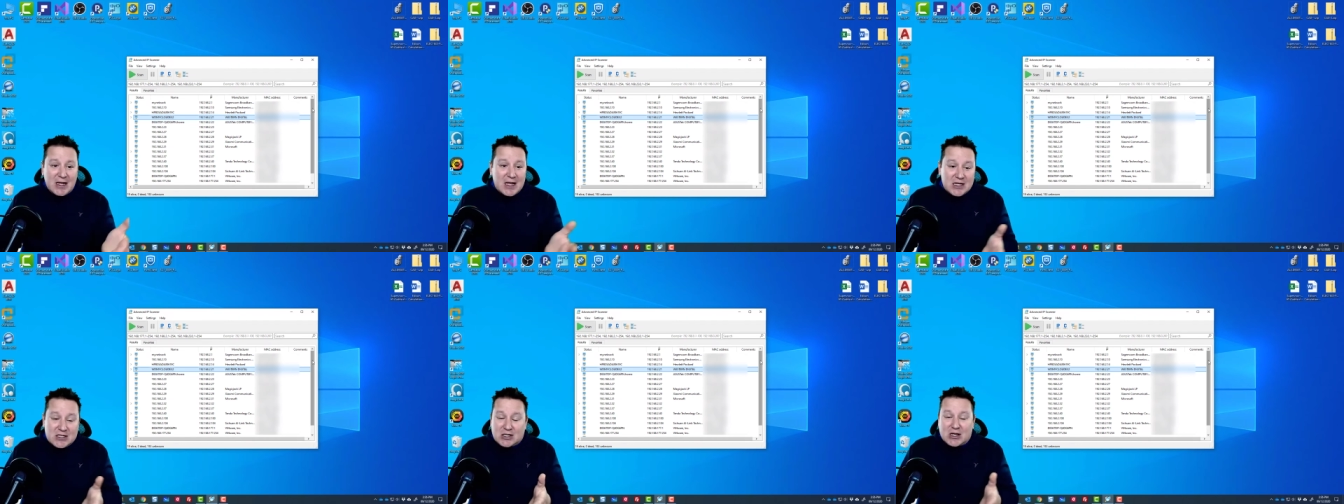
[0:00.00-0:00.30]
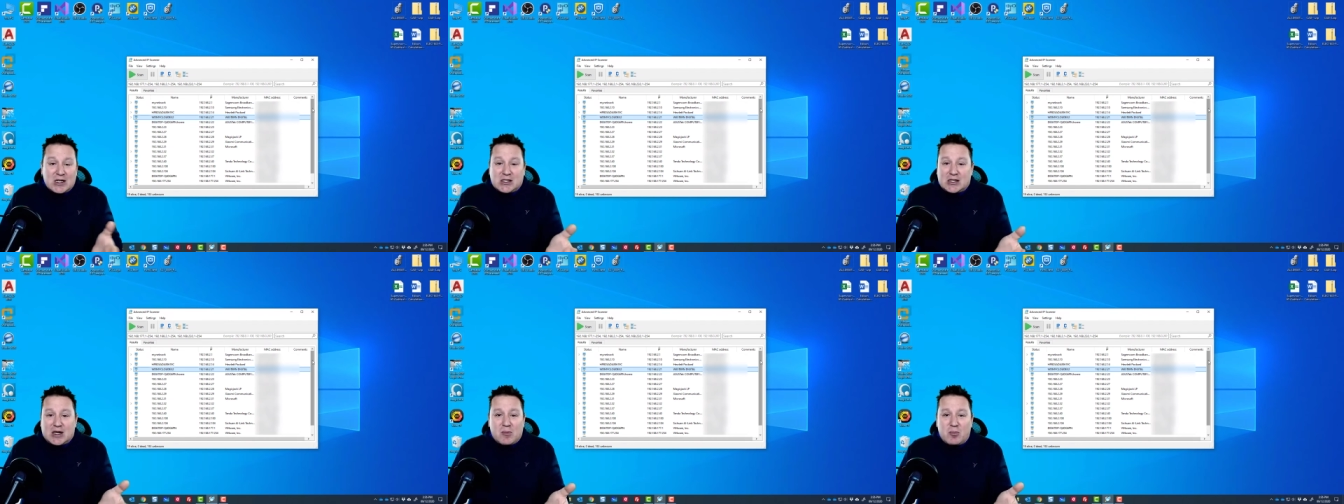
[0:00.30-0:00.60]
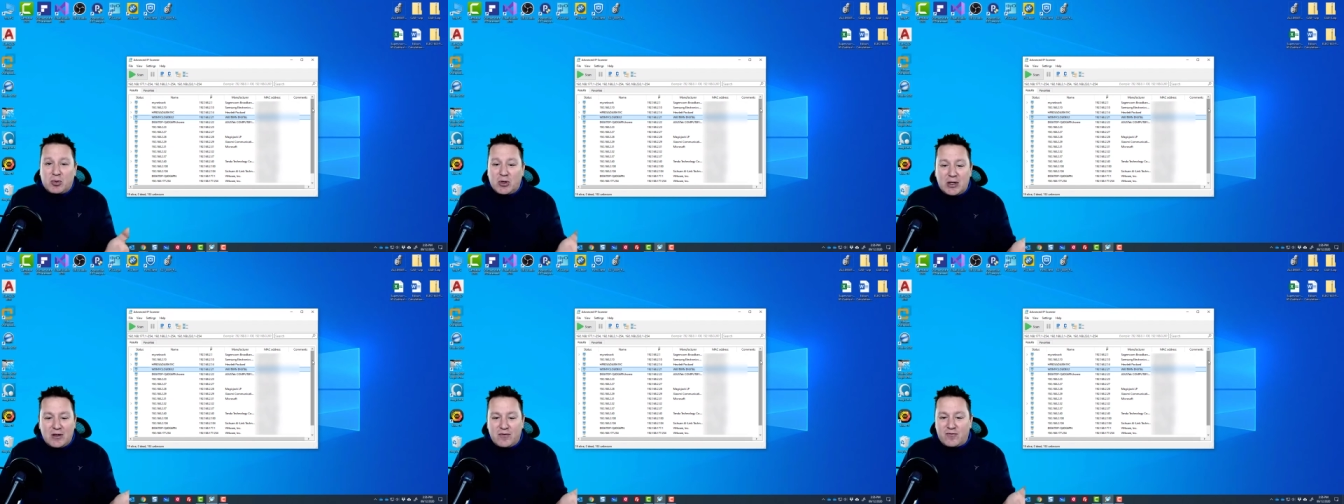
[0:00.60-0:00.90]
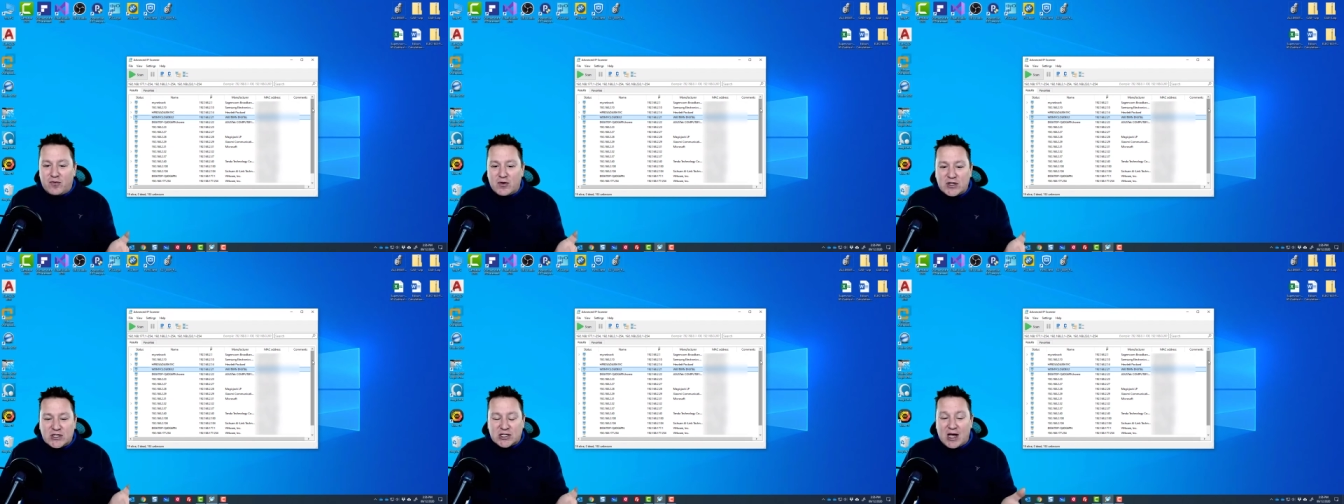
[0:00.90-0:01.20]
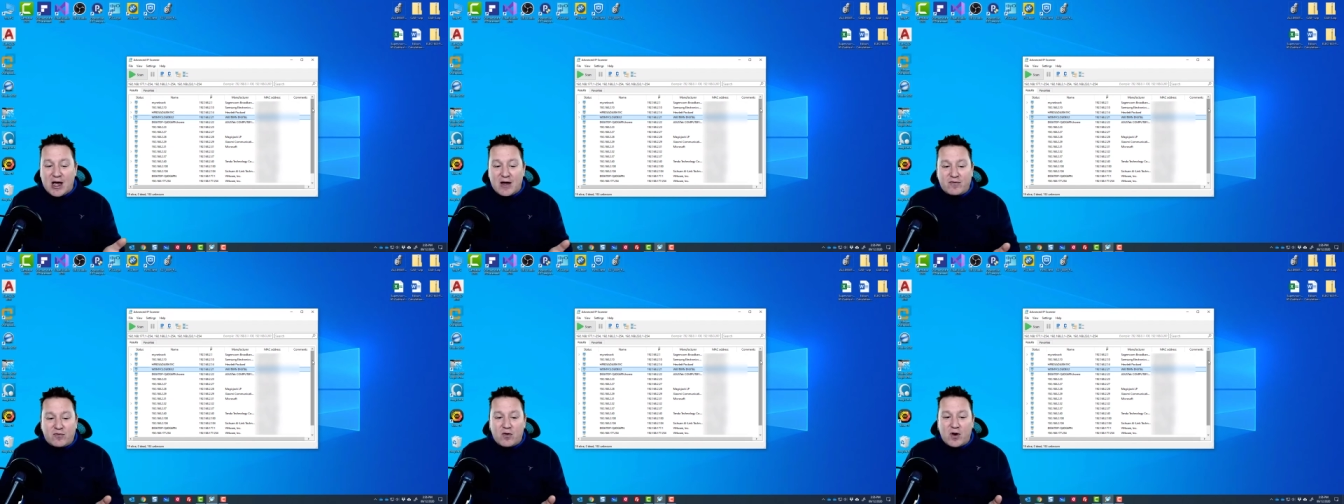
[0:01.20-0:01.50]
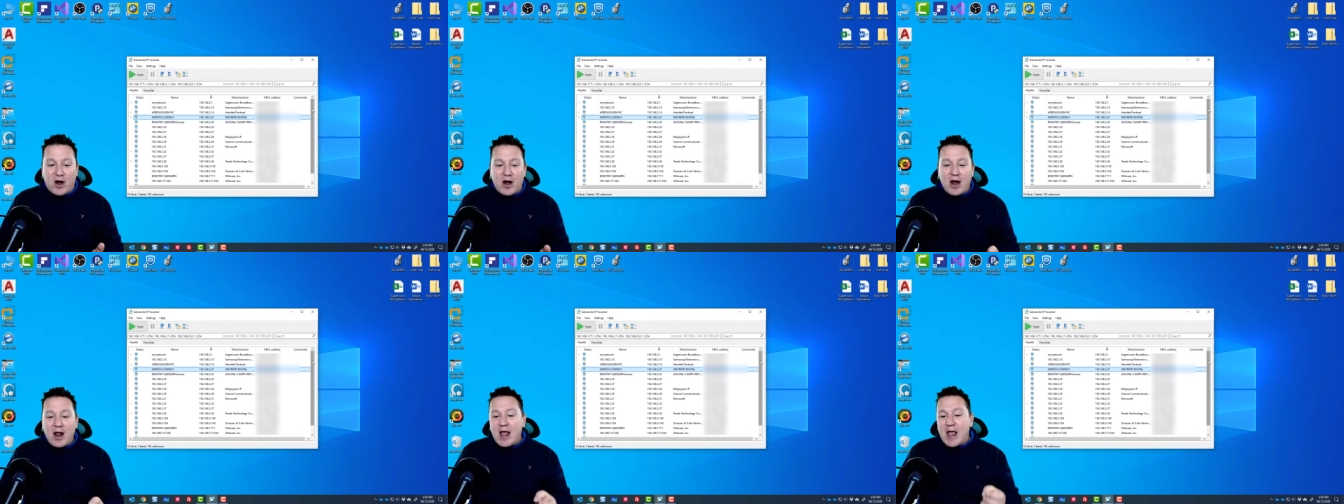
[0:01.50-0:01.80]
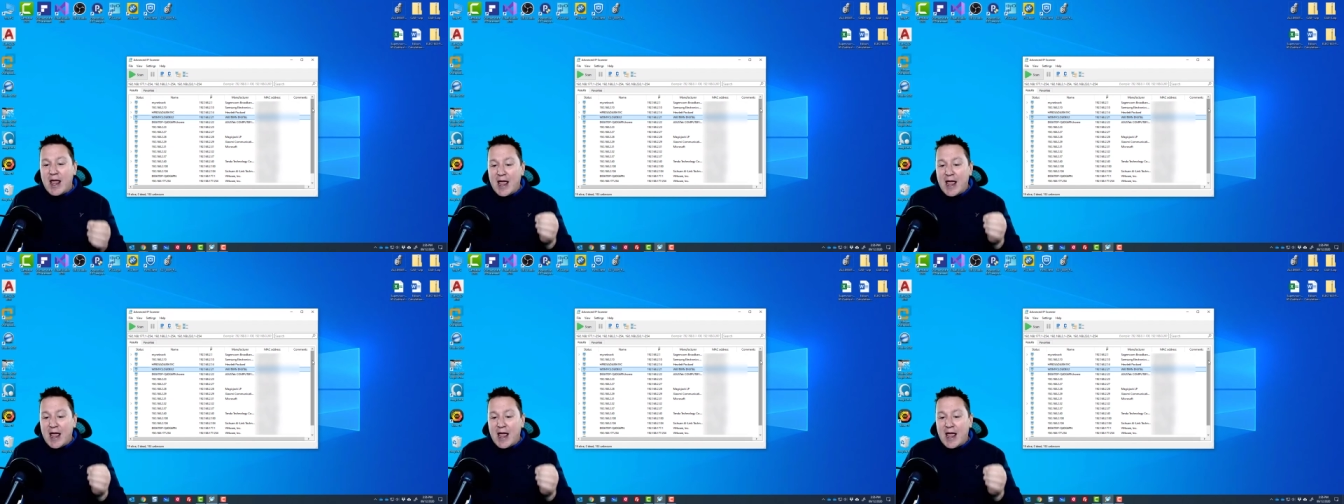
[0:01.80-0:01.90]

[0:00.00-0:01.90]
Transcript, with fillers: It's, it's completely free software.